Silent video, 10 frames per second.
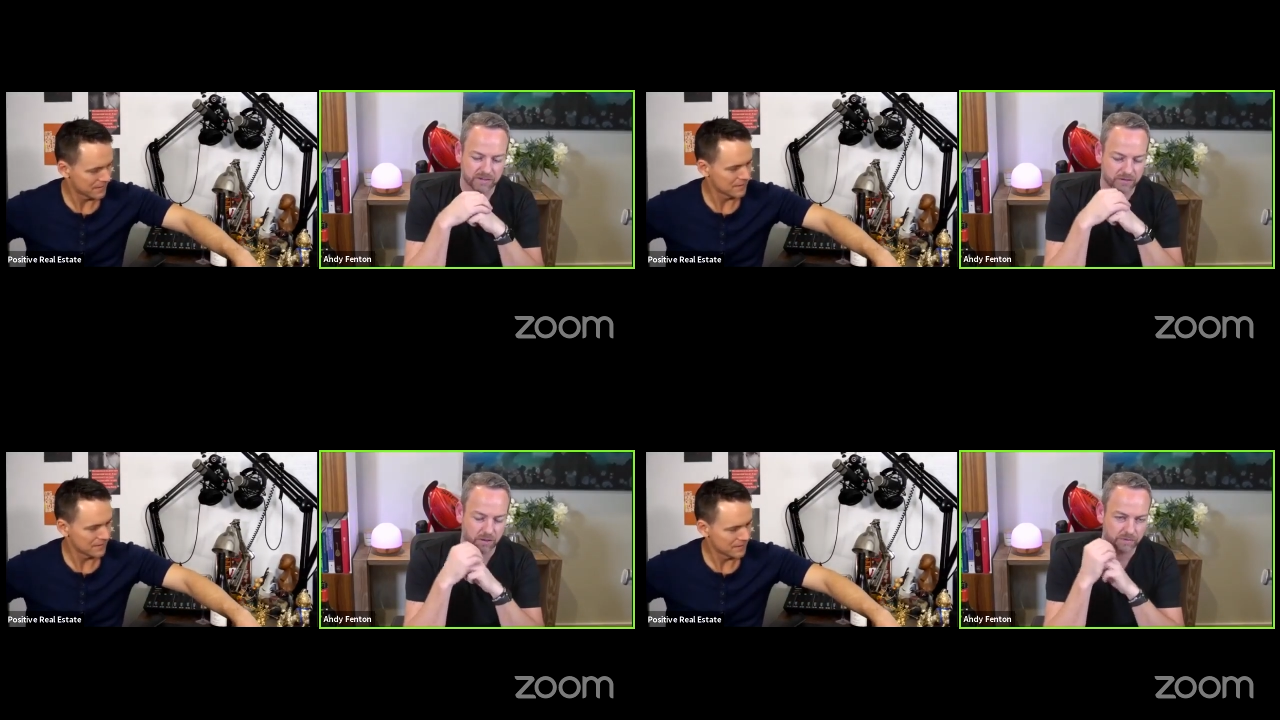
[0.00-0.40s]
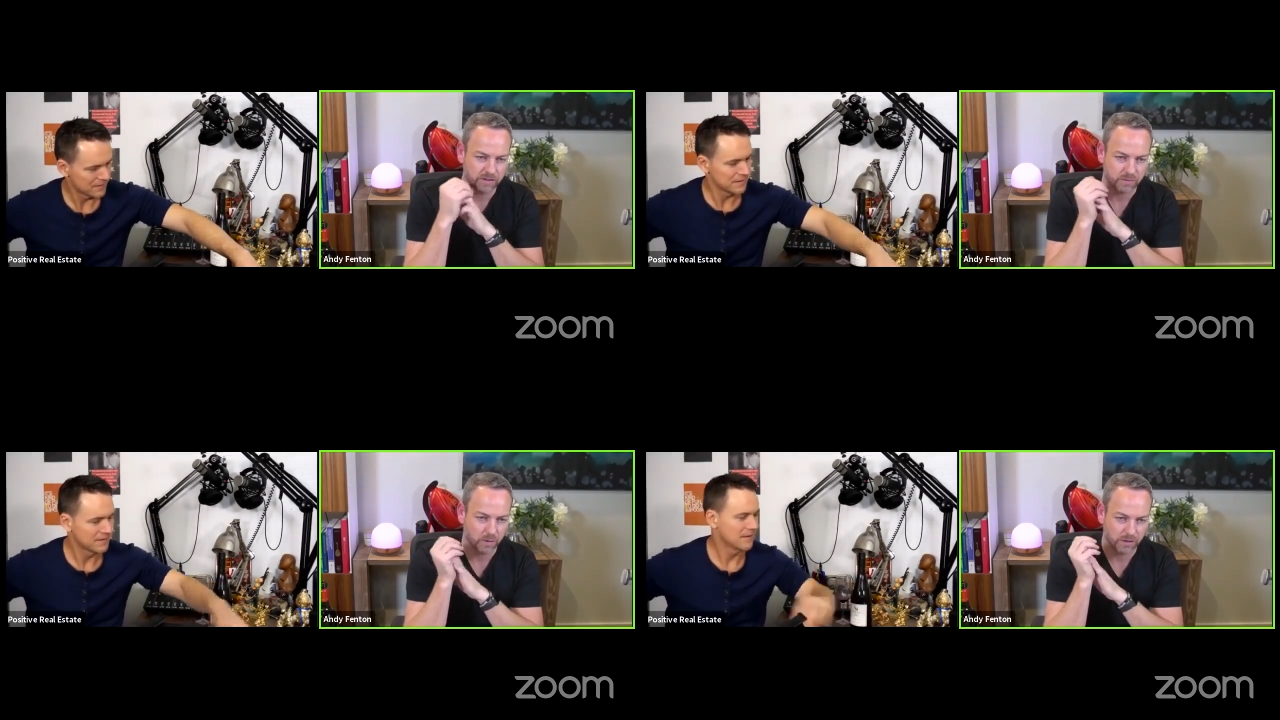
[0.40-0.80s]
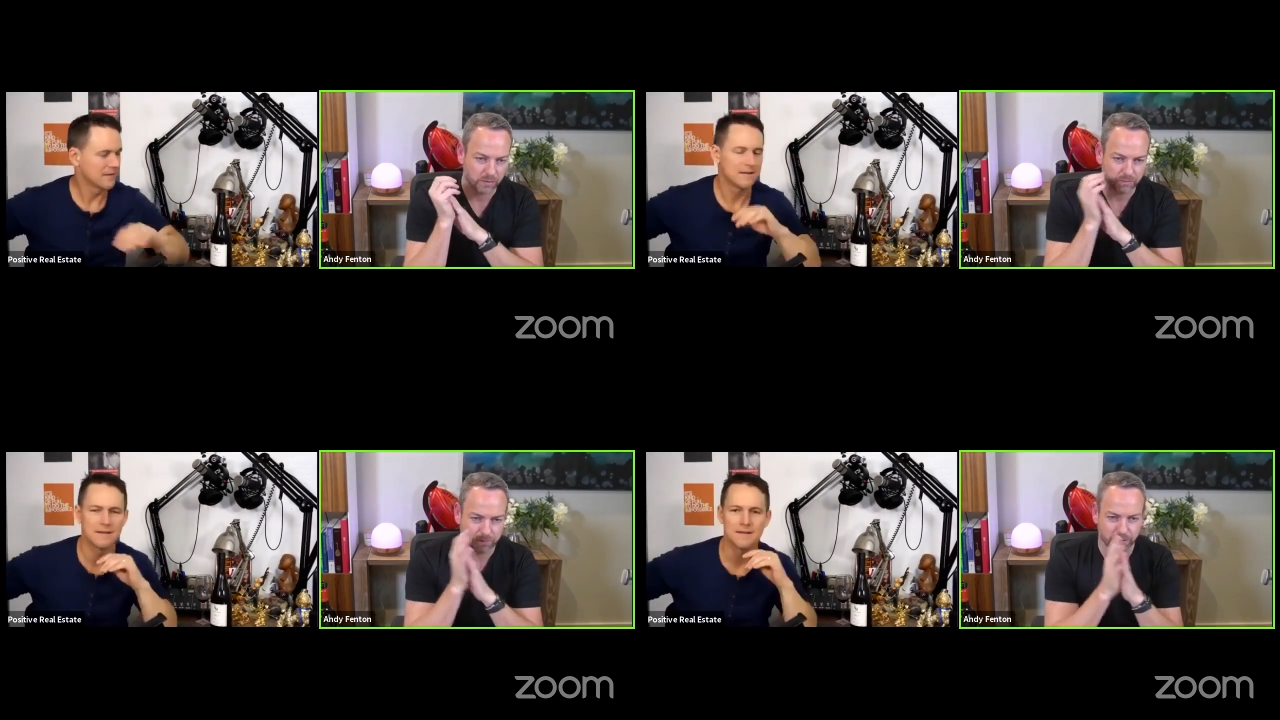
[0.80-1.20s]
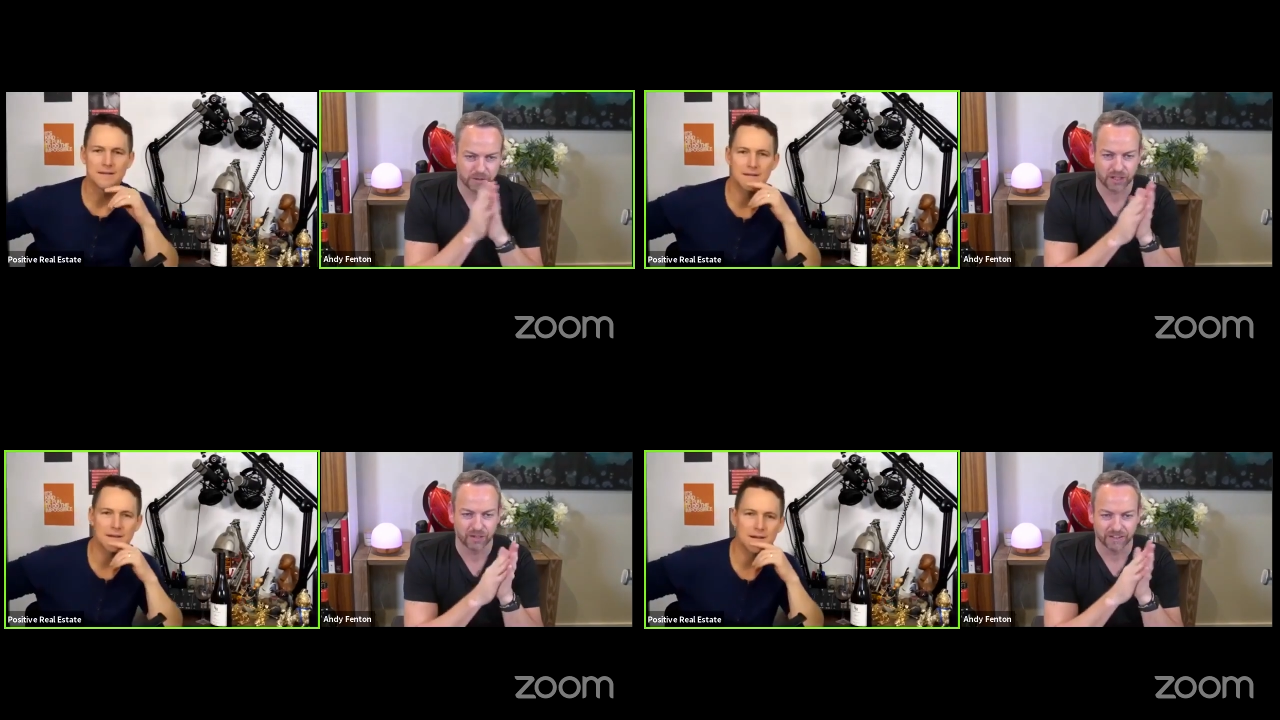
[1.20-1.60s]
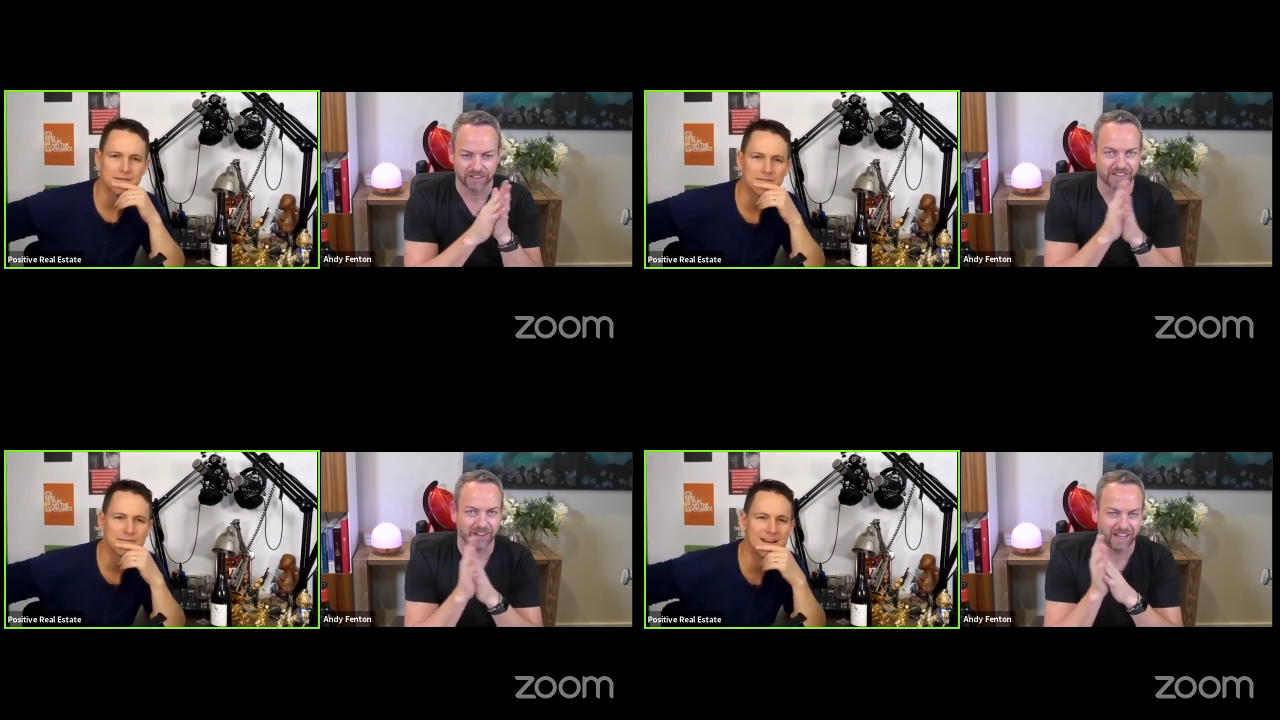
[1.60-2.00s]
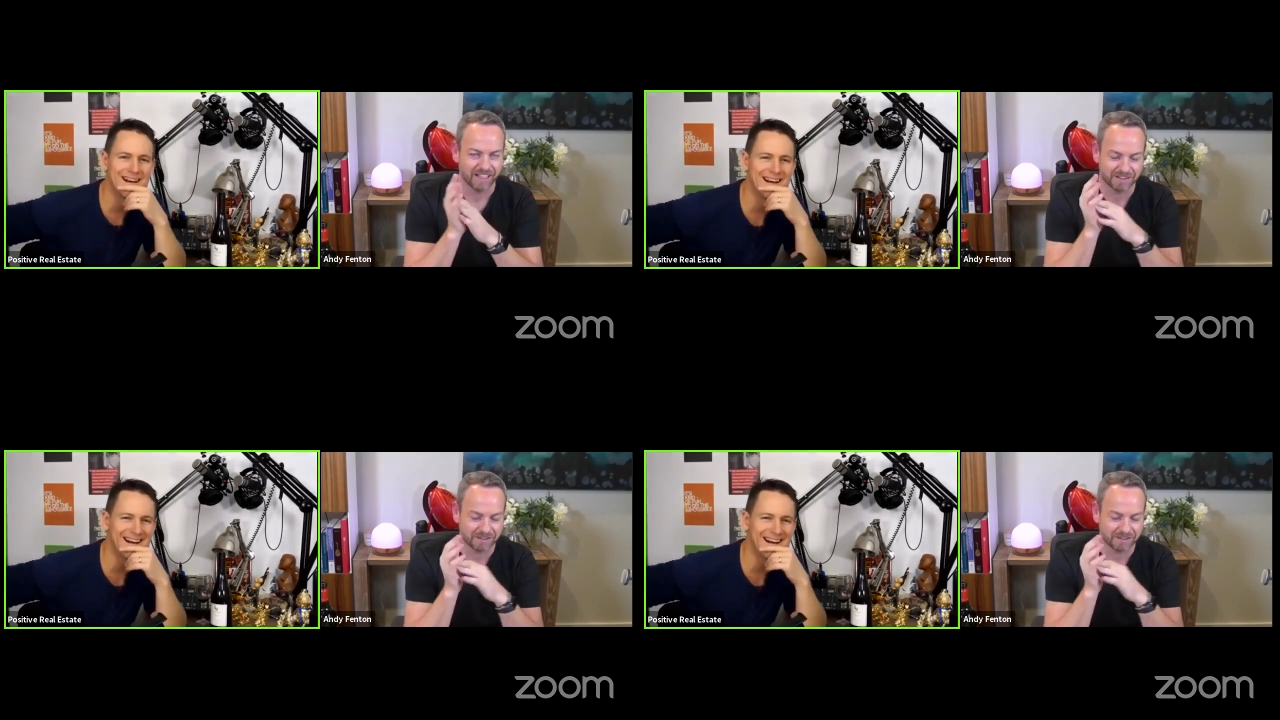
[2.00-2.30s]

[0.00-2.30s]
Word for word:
Speaker 1: not of this world. Personally, yeah. the guy is,